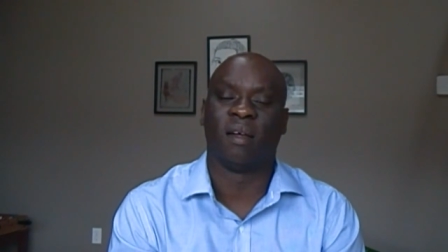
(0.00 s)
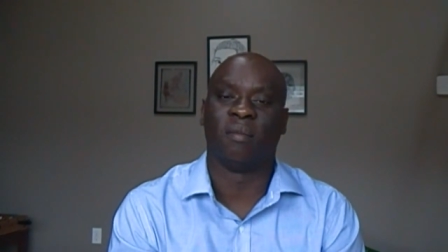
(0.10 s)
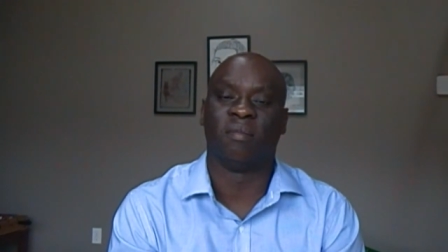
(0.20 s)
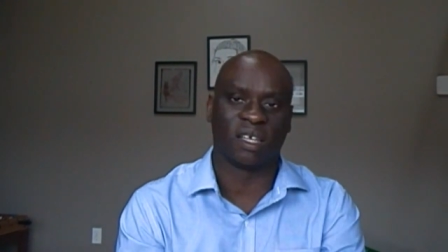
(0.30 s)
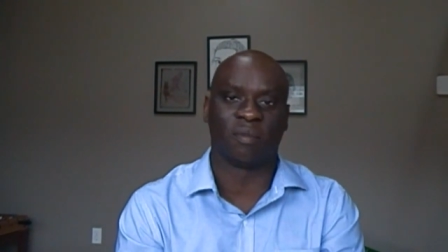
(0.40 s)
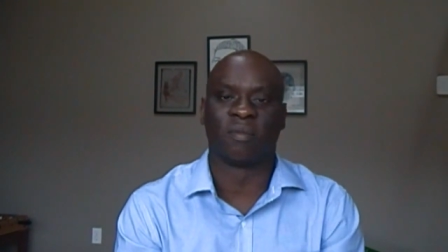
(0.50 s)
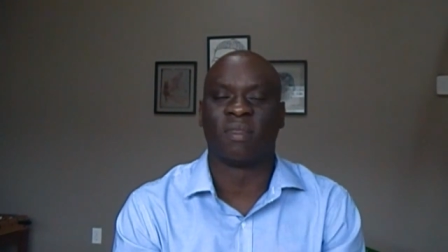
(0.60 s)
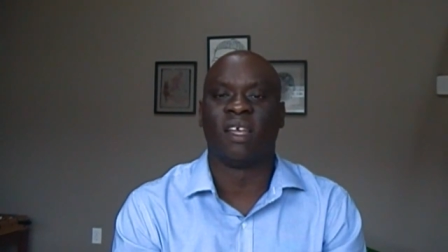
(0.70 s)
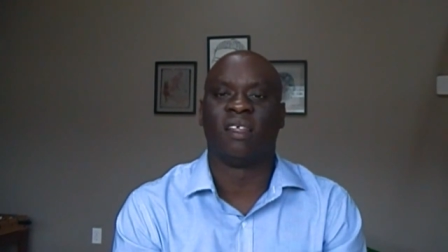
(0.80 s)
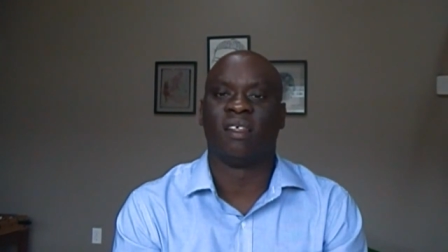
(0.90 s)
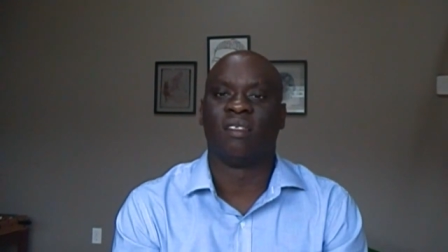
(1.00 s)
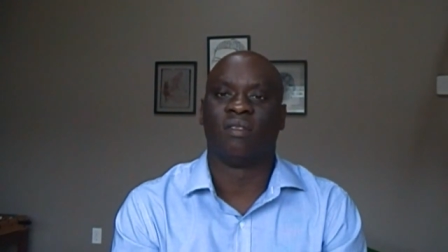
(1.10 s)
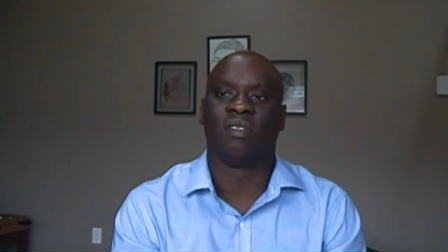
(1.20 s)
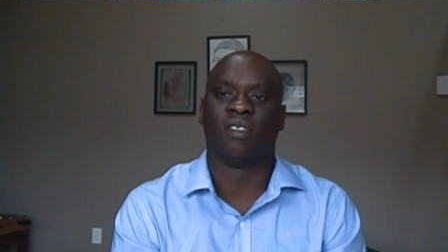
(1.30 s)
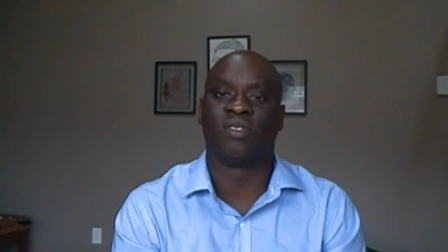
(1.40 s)
Uh, one again.
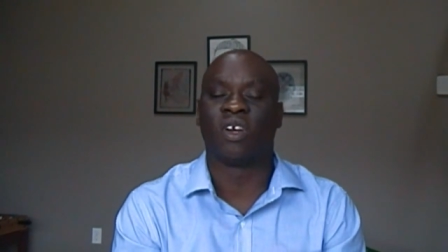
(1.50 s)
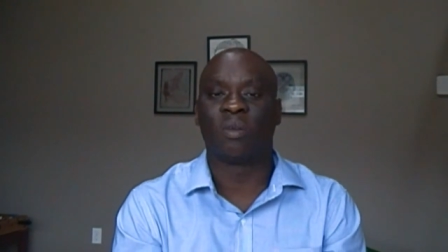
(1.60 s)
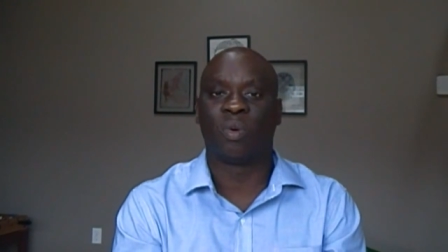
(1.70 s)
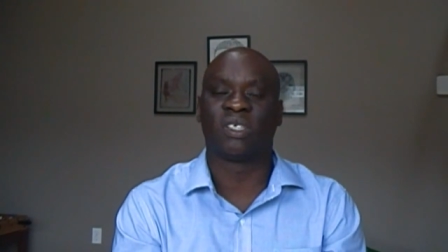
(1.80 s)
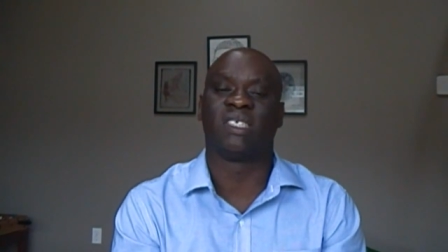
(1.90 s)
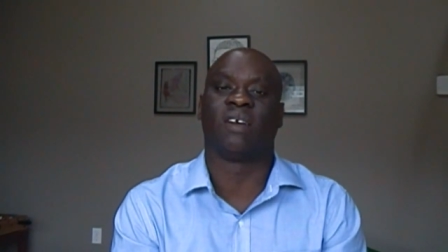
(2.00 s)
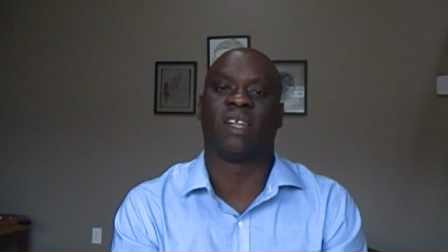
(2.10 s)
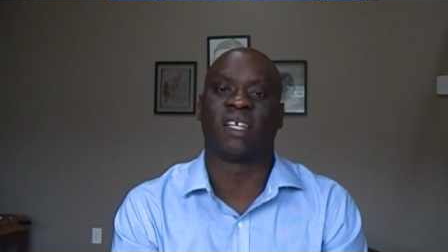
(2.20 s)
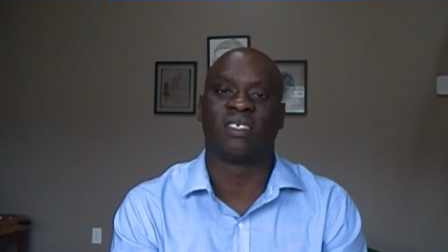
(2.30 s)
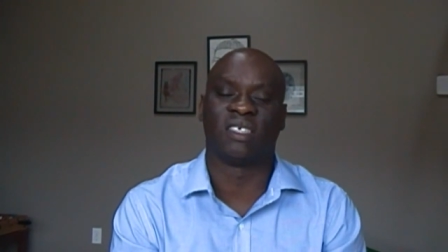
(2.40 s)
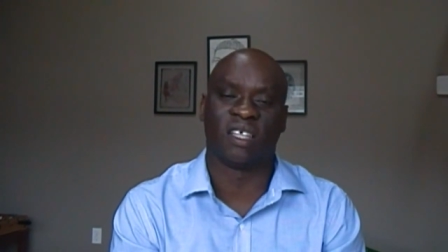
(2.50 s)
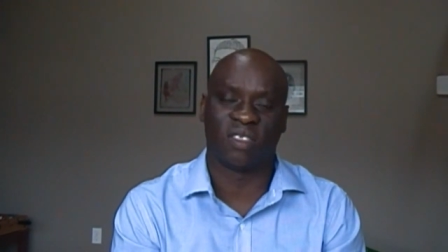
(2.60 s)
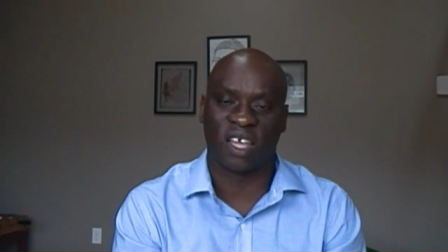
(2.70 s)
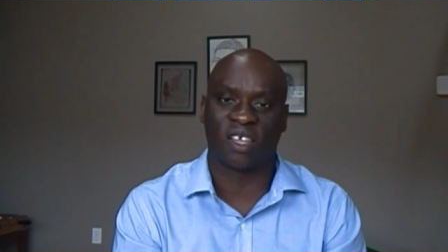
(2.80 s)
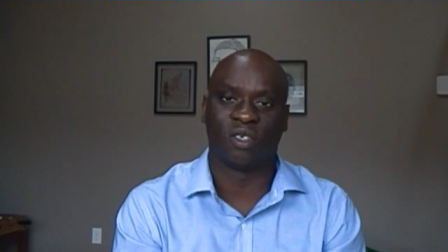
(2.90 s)
The third person I would like to say
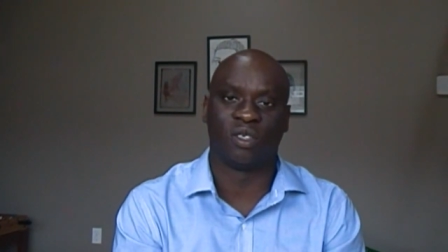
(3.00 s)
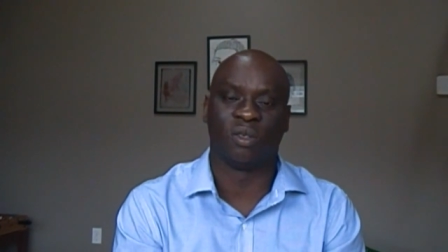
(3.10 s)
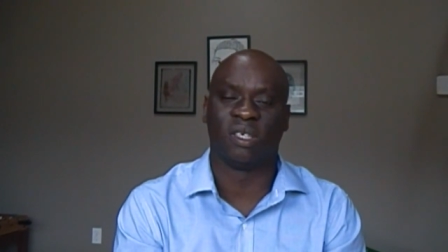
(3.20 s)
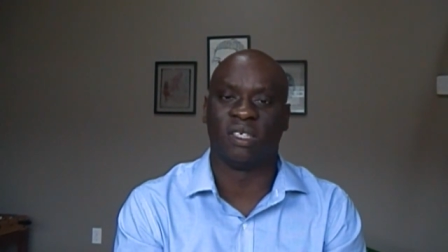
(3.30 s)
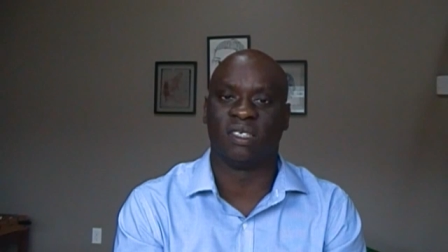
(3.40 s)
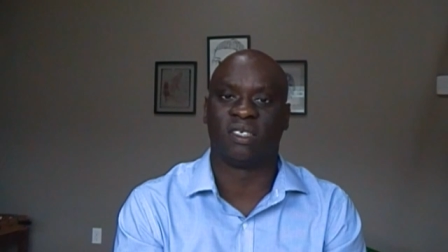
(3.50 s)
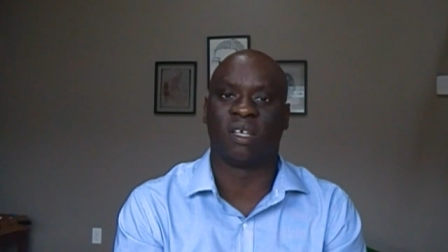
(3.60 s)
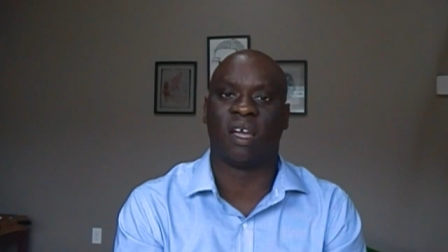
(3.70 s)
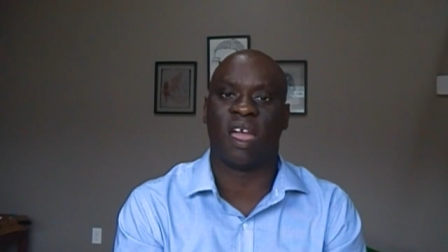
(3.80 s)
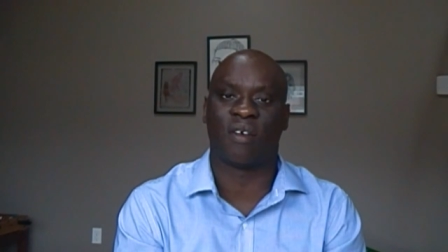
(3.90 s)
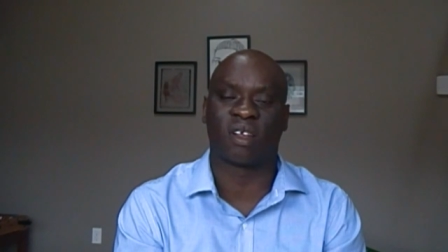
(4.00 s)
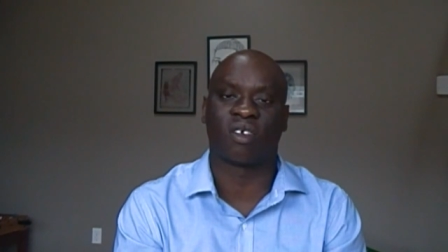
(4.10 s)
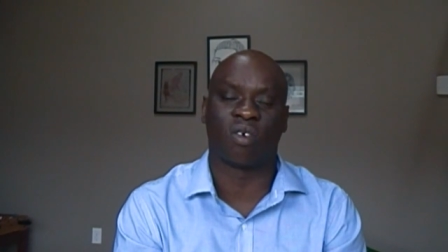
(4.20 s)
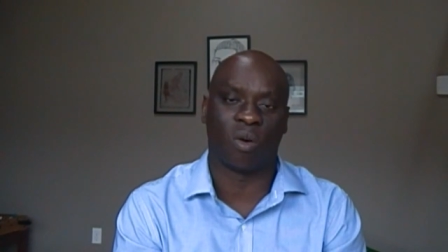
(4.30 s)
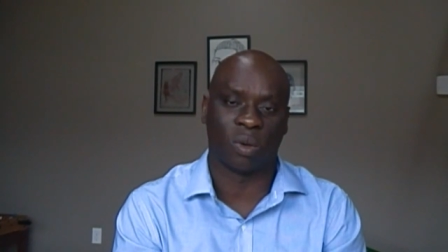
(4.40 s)
thank you to is
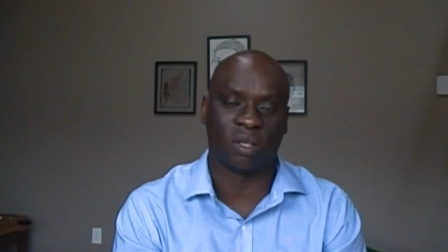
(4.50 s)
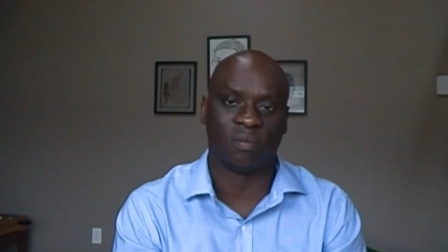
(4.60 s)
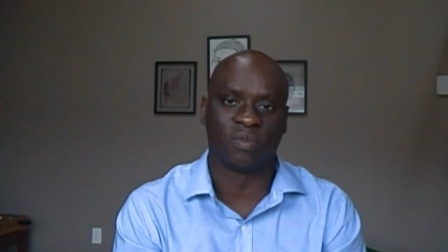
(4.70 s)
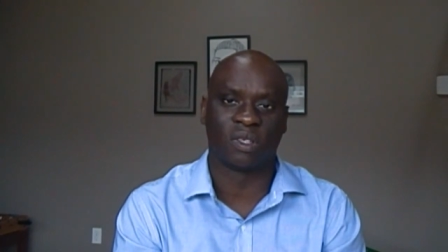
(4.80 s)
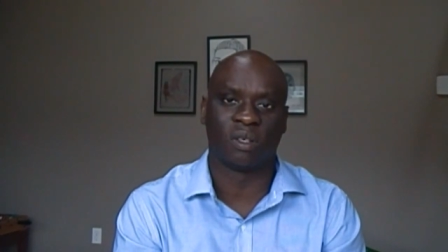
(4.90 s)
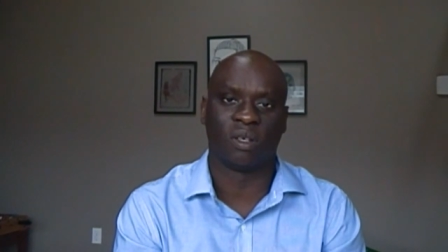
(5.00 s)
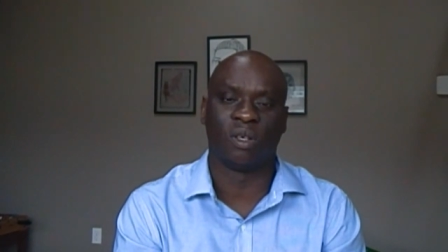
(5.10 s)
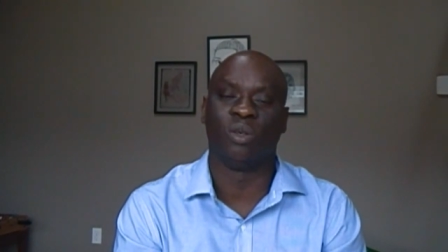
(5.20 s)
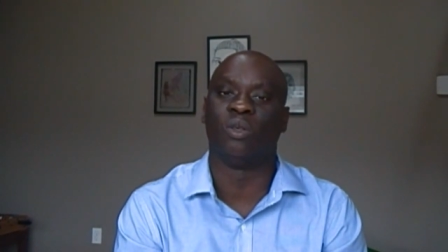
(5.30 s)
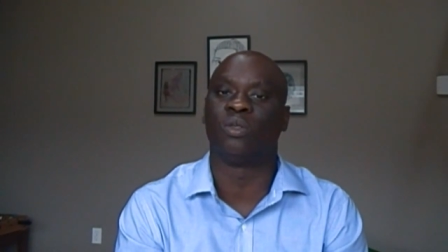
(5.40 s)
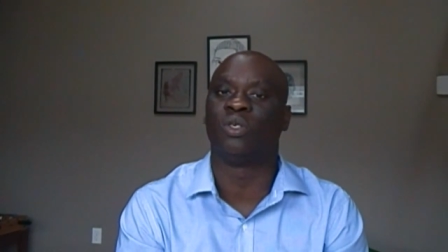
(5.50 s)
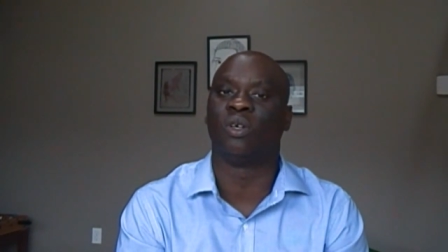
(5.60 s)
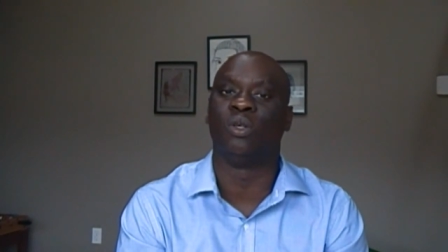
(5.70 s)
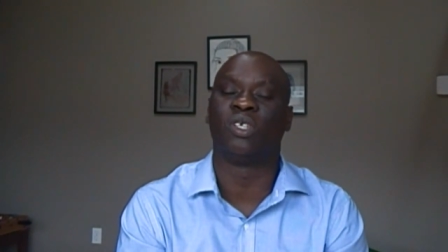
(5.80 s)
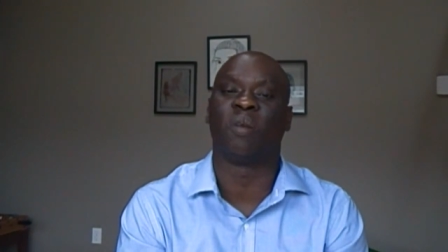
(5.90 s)
Eric Crowell, who,
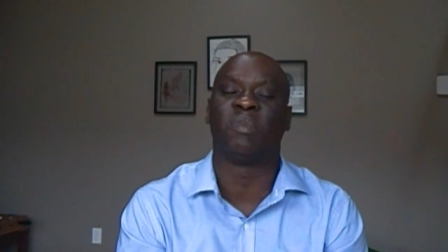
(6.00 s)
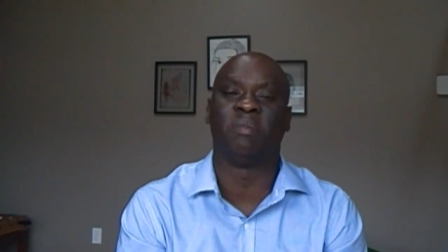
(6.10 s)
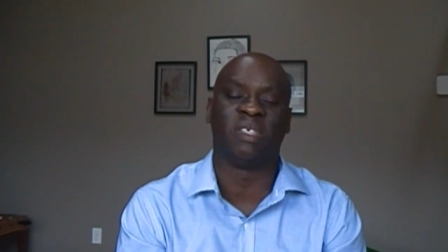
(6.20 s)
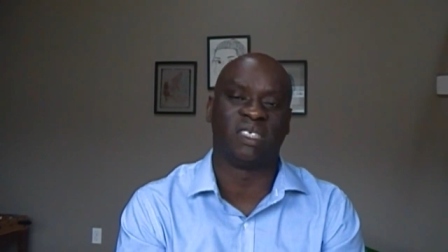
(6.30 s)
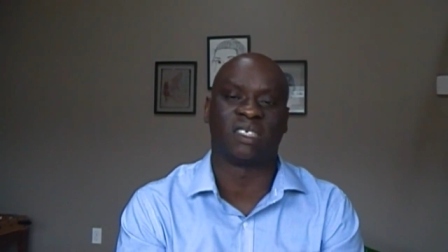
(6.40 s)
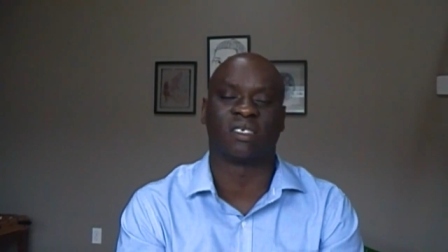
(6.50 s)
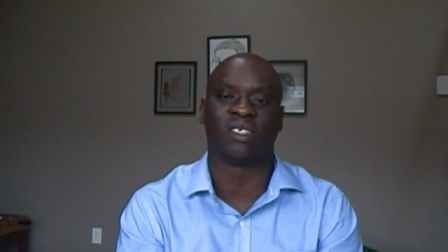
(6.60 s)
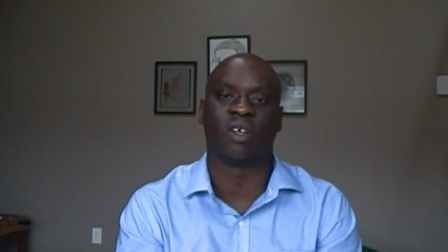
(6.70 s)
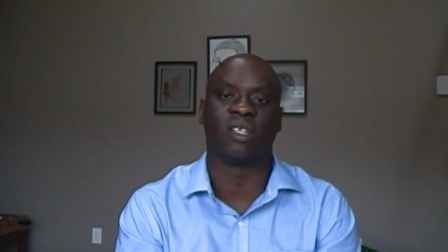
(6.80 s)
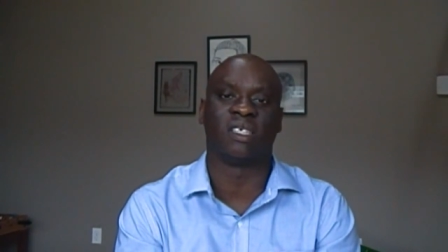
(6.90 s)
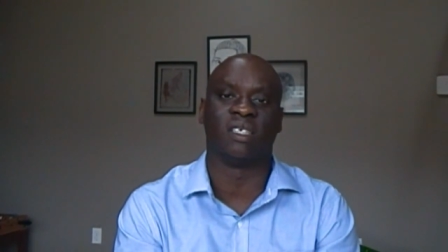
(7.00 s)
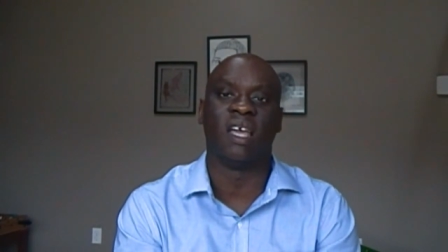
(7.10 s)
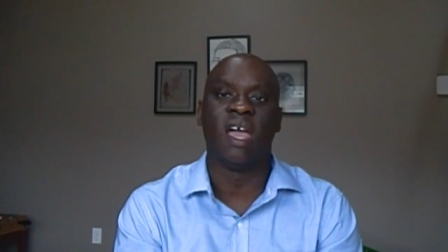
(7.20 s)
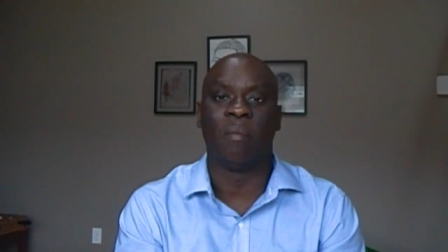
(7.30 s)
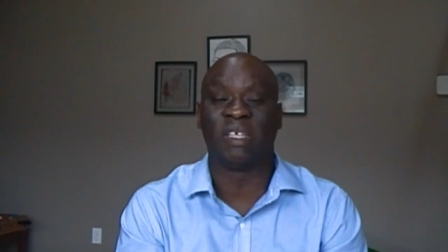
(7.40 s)
who taught me business consulting.